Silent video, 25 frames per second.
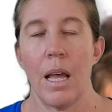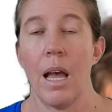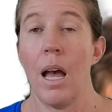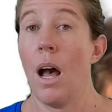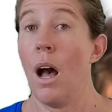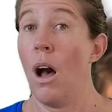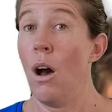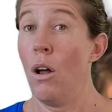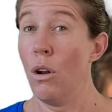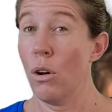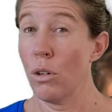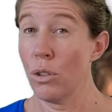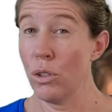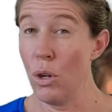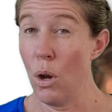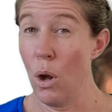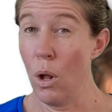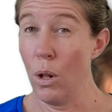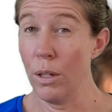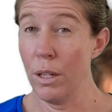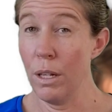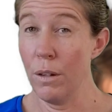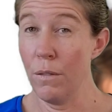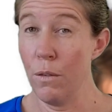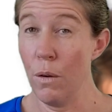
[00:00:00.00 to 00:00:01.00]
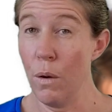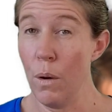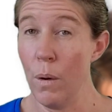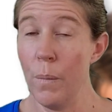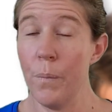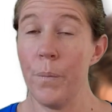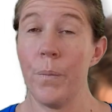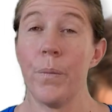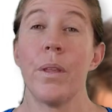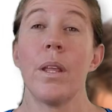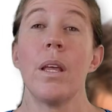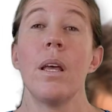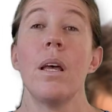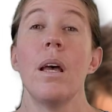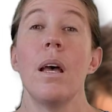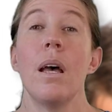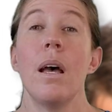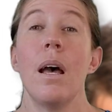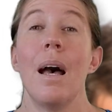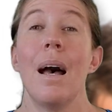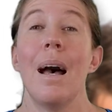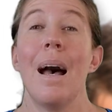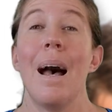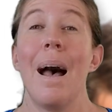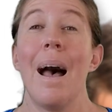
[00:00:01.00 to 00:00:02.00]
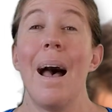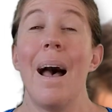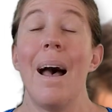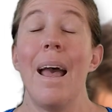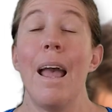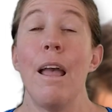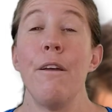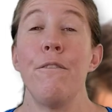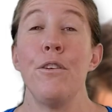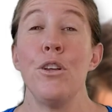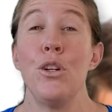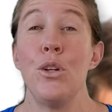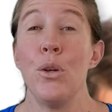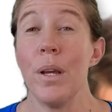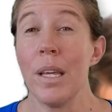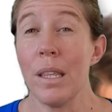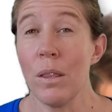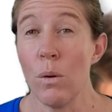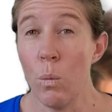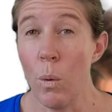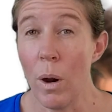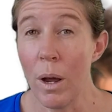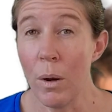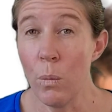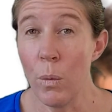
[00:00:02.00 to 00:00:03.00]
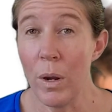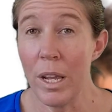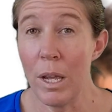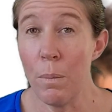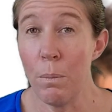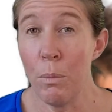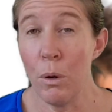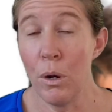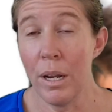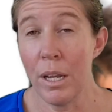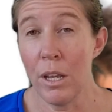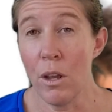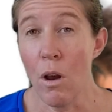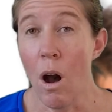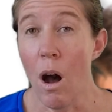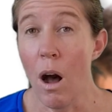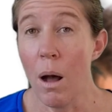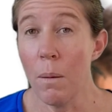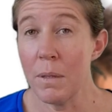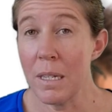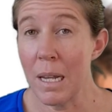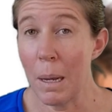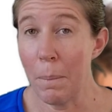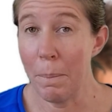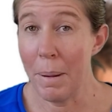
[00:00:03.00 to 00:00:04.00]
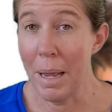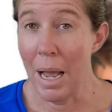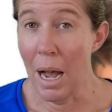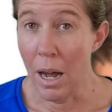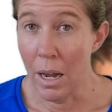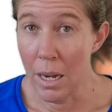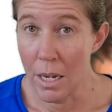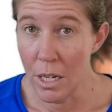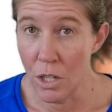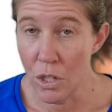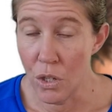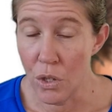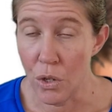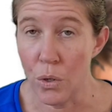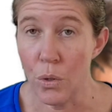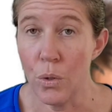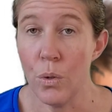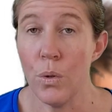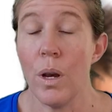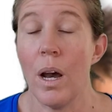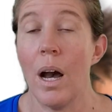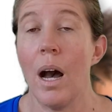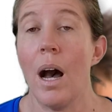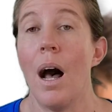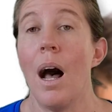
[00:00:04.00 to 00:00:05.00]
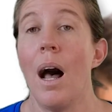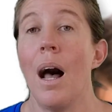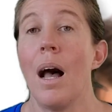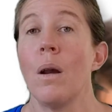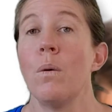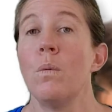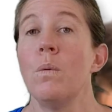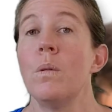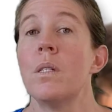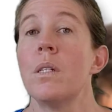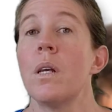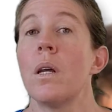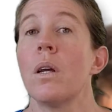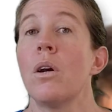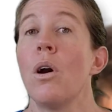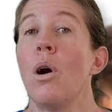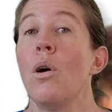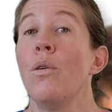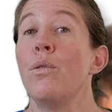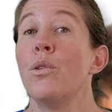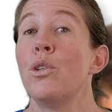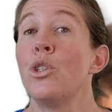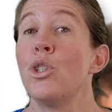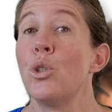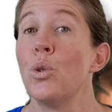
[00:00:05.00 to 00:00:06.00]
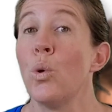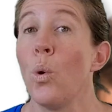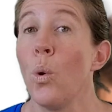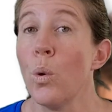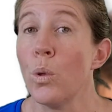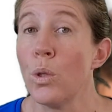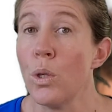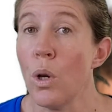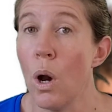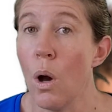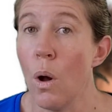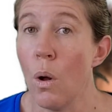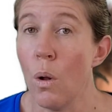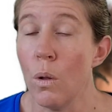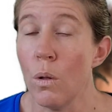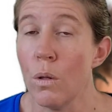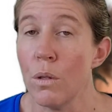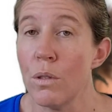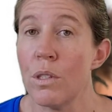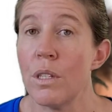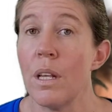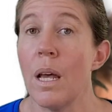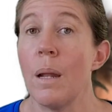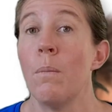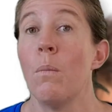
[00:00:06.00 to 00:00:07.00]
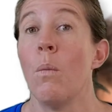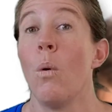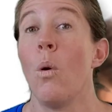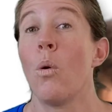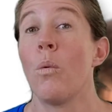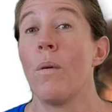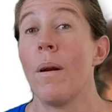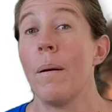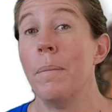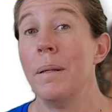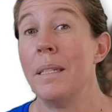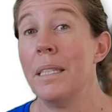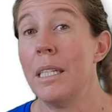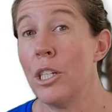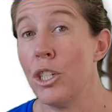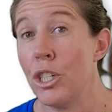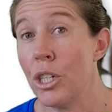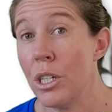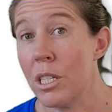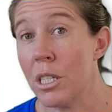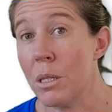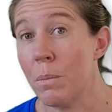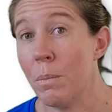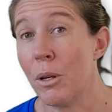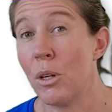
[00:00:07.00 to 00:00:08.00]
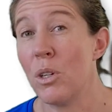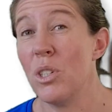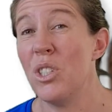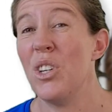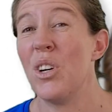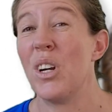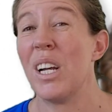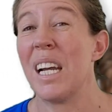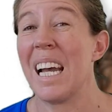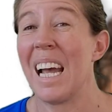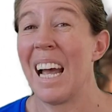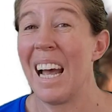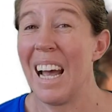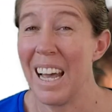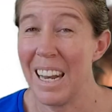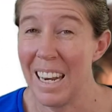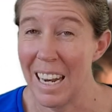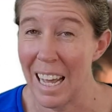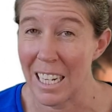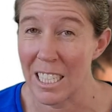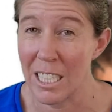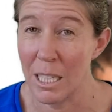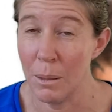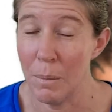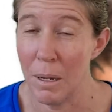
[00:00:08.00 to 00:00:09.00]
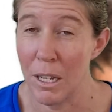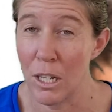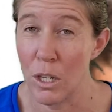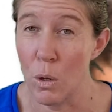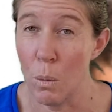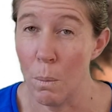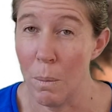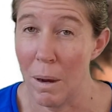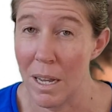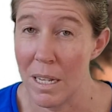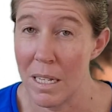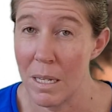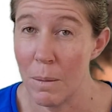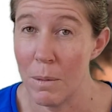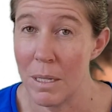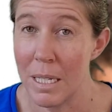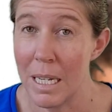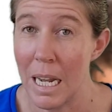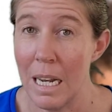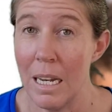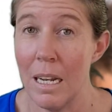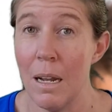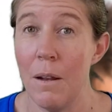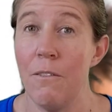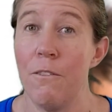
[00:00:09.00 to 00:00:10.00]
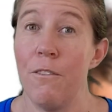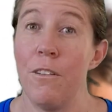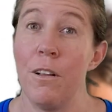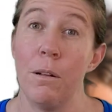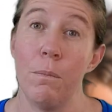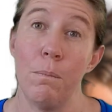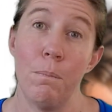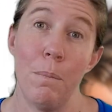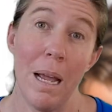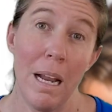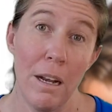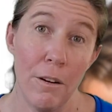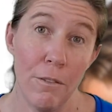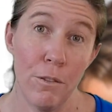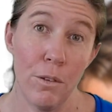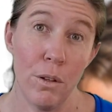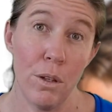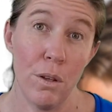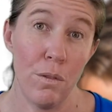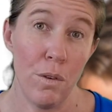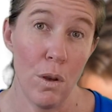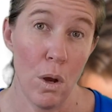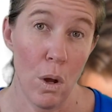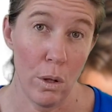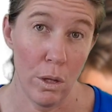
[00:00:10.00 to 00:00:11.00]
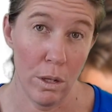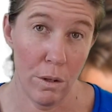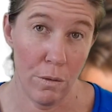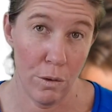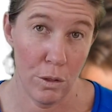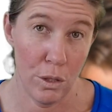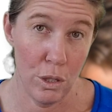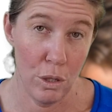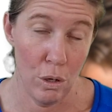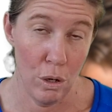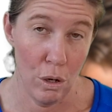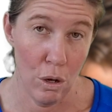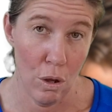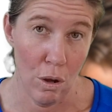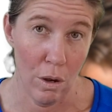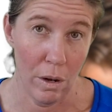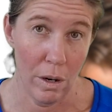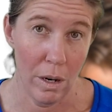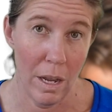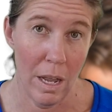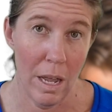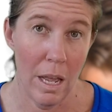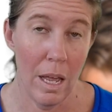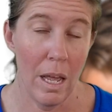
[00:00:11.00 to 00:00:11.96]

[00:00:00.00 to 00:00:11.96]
How long to hold it for? If you're doing the one where you're pulling your arms up behind you, I would say go for shorter holds and more repetitions, because you can actually make your biceps tendon feel painful if you hold it for too long.